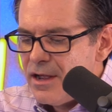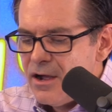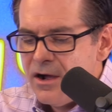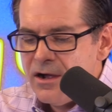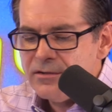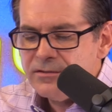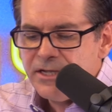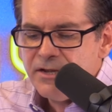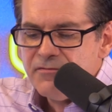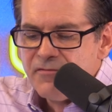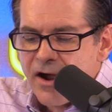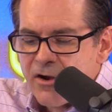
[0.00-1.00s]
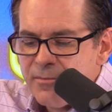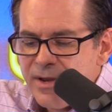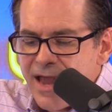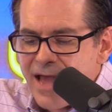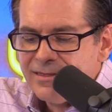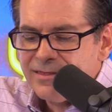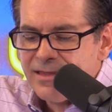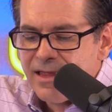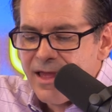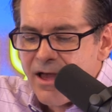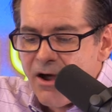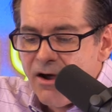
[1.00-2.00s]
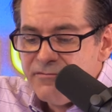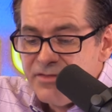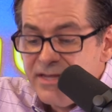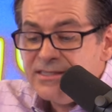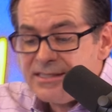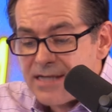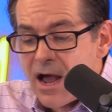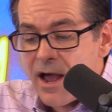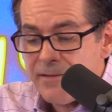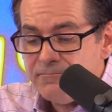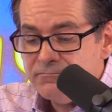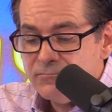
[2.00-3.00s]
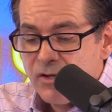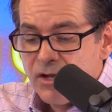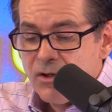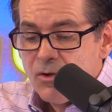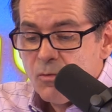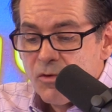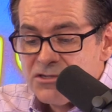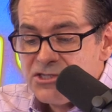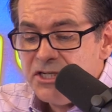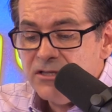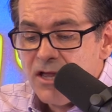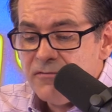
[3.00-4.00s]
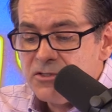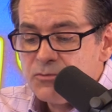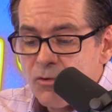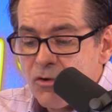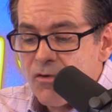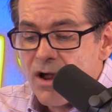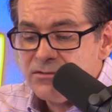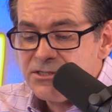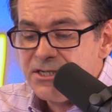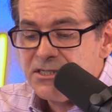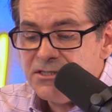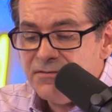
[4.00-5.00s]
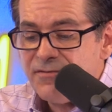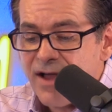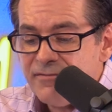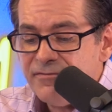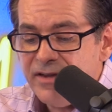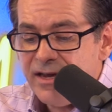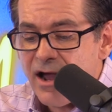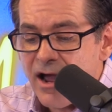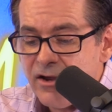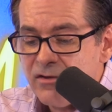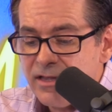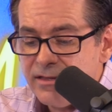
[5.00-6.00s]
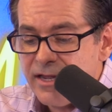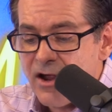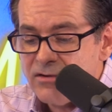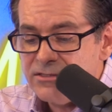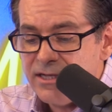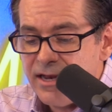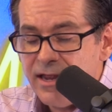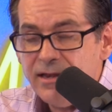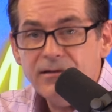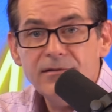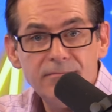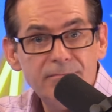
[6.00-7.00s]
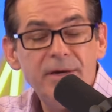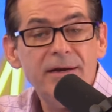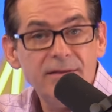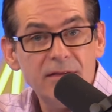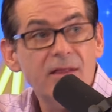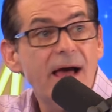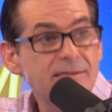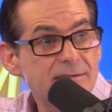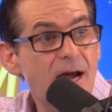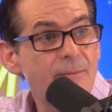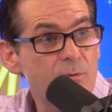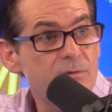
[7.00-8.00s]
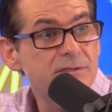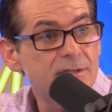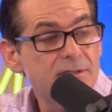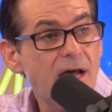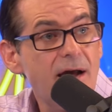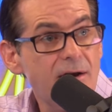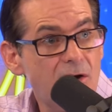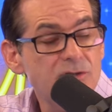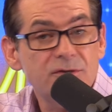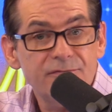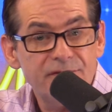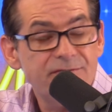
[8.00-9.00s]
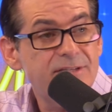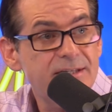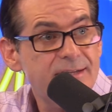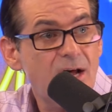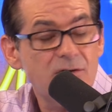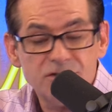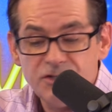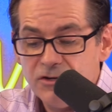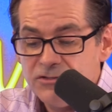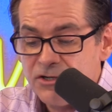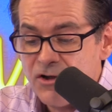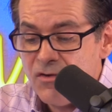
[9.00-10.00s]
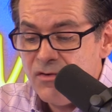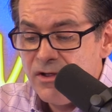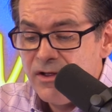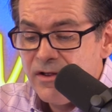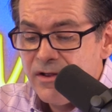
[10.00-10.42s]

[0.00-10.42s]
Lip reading: The environment of this time, where sea levels were around 65 feet higher than they are today, meaning the last time it was this hot, 115,000 years ago.